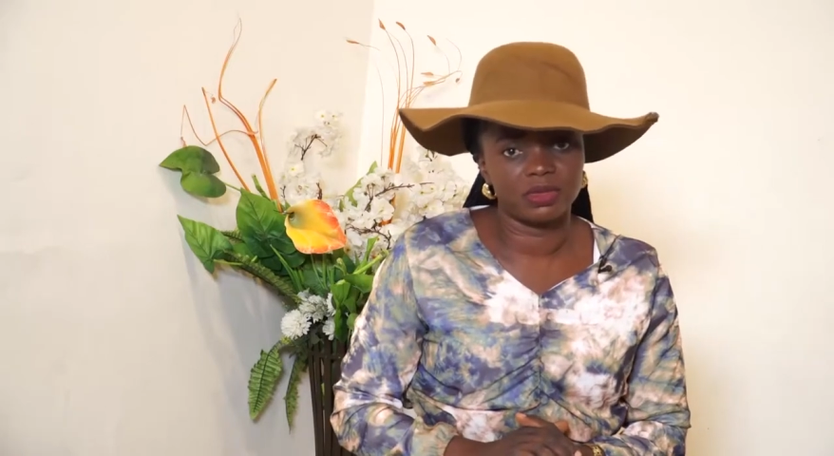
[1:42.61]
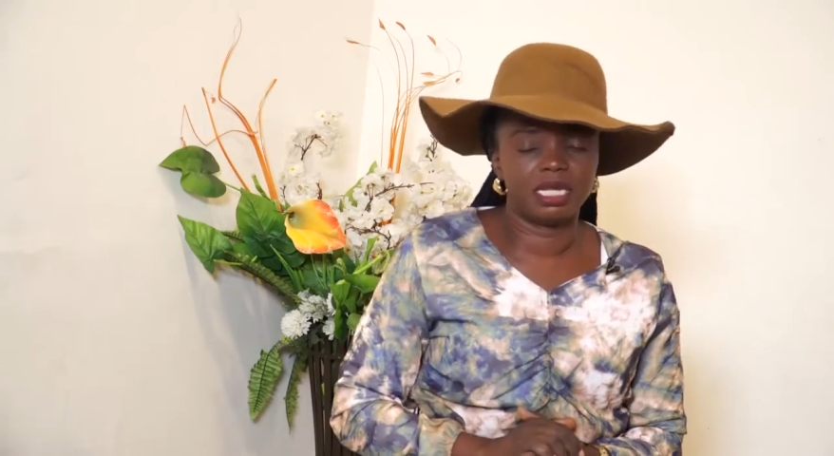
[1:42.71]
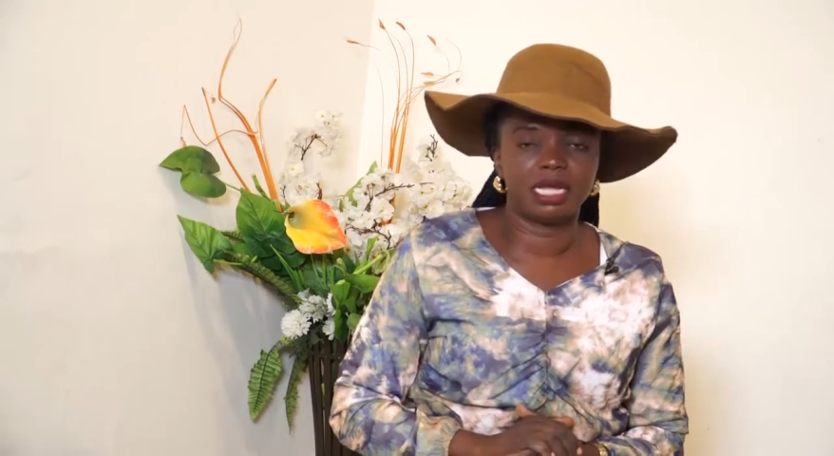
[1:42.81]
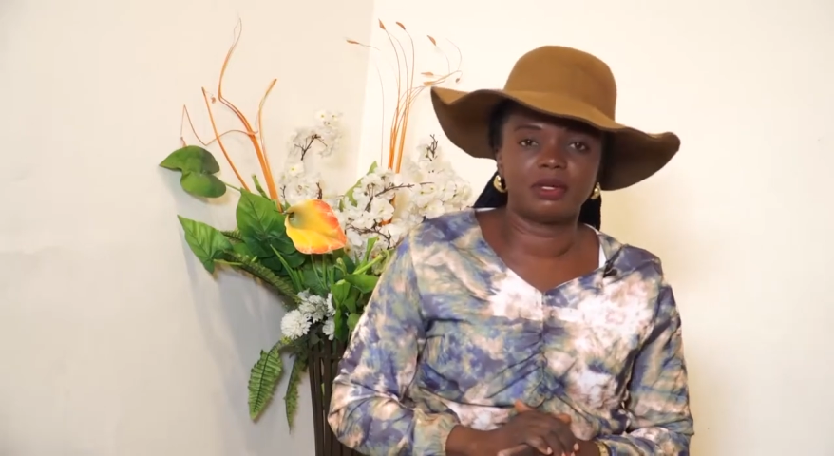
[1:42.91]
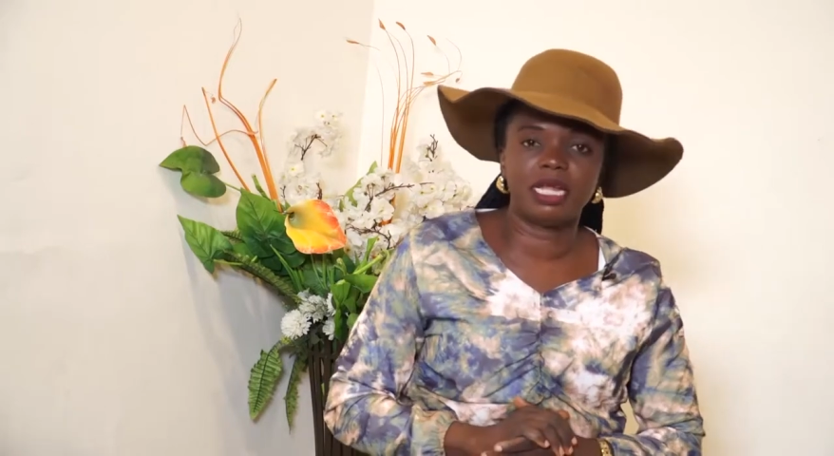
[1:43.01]

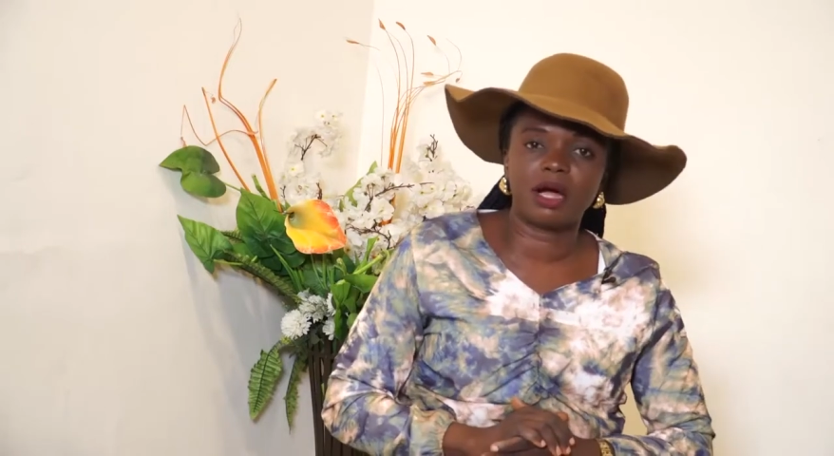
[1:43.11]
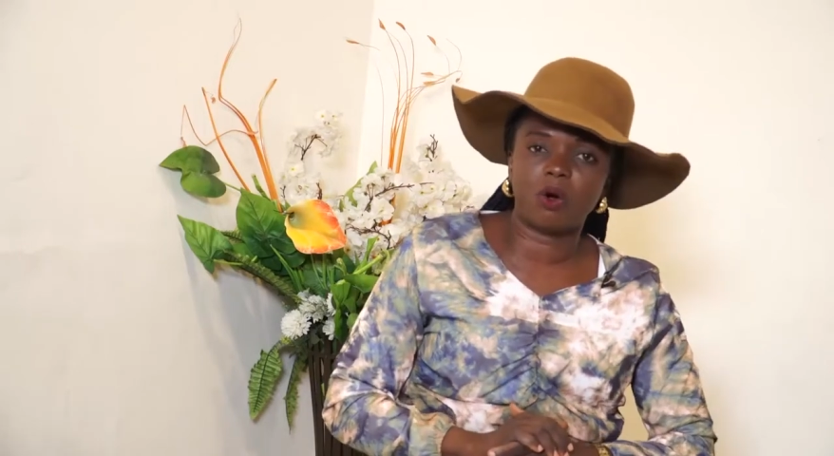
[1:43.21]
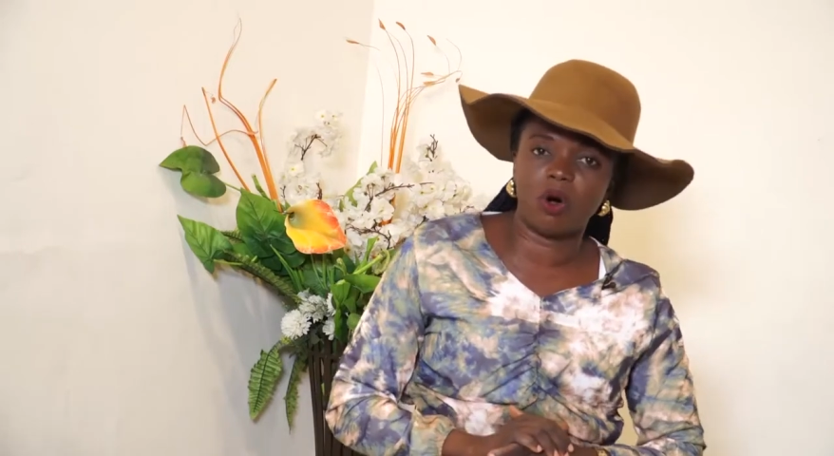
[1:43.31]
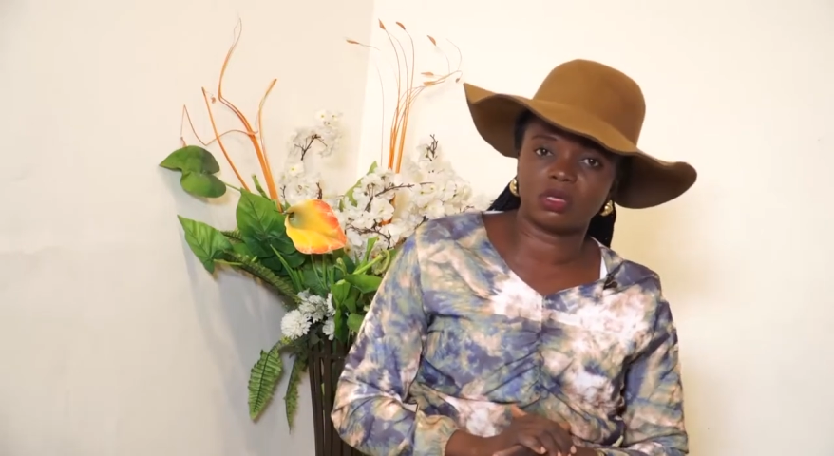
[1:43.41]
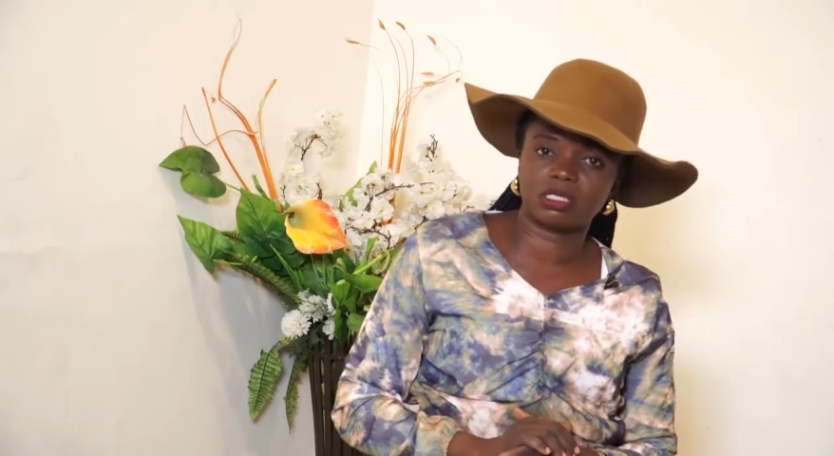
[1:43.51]
The another
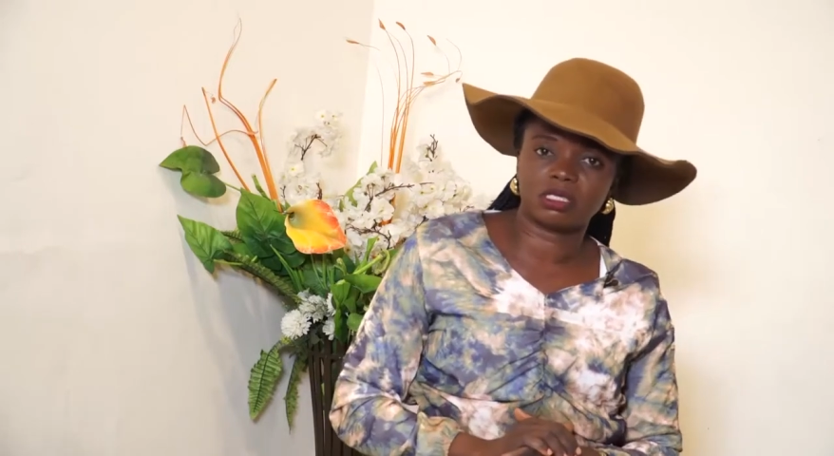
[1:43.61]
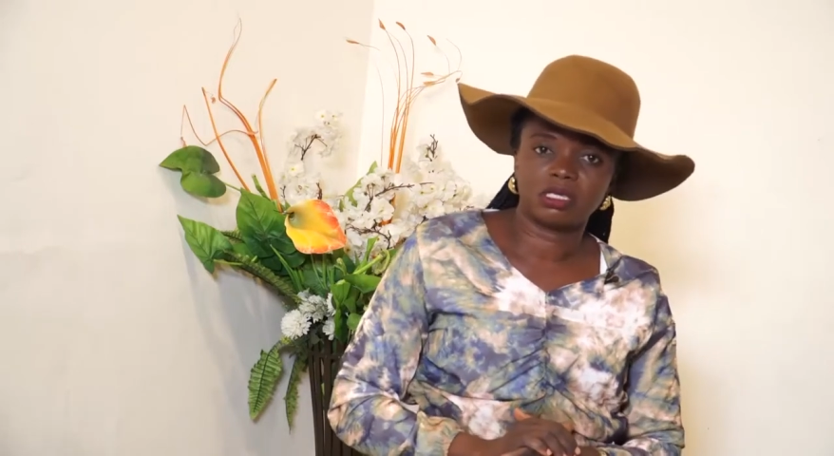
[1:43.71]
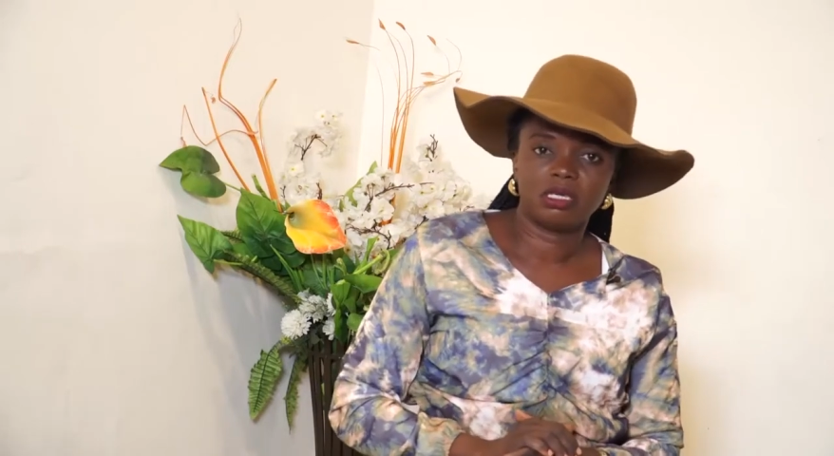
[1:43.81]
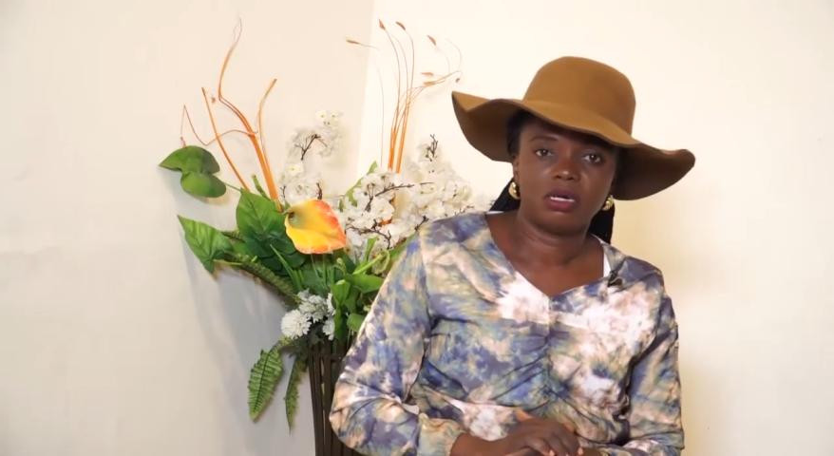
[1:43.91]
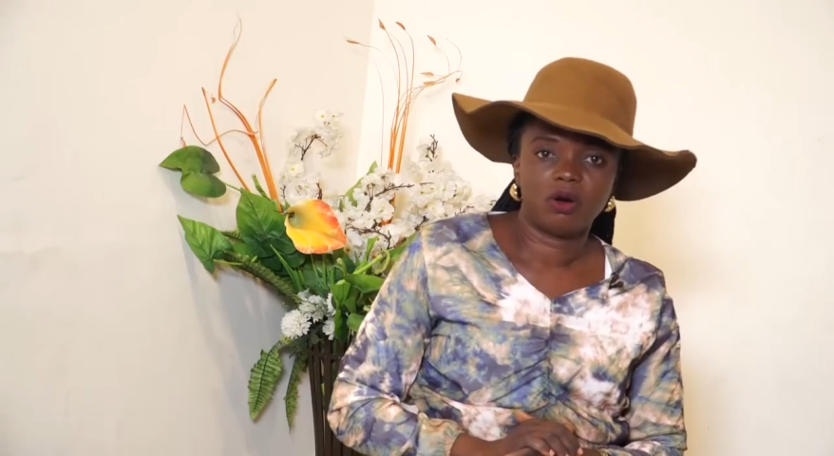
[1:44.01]
cause
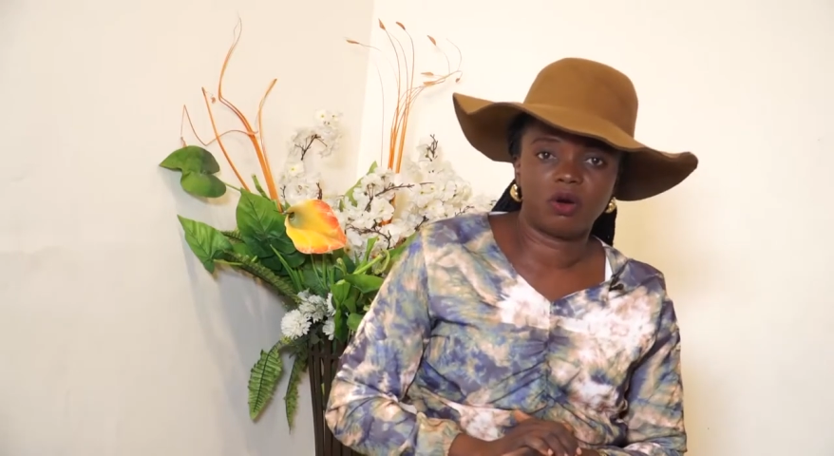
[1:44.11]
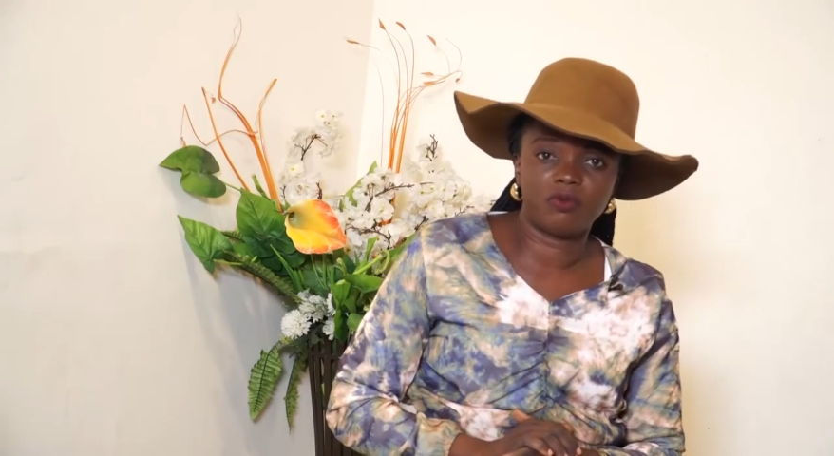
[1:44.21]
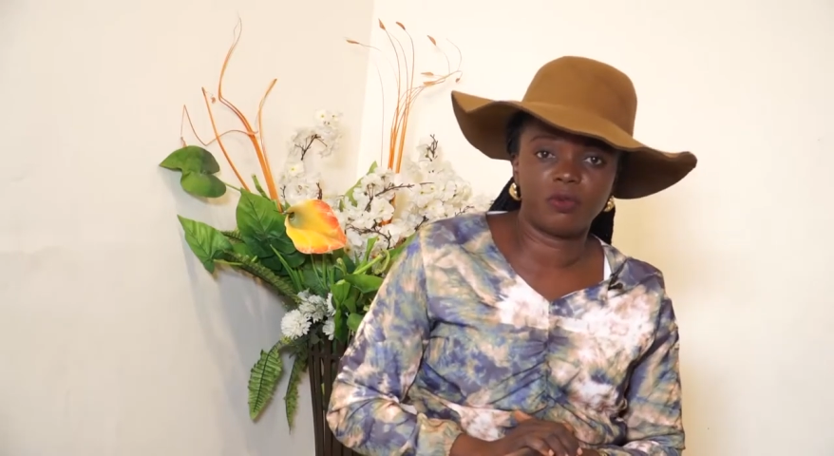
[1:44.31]
of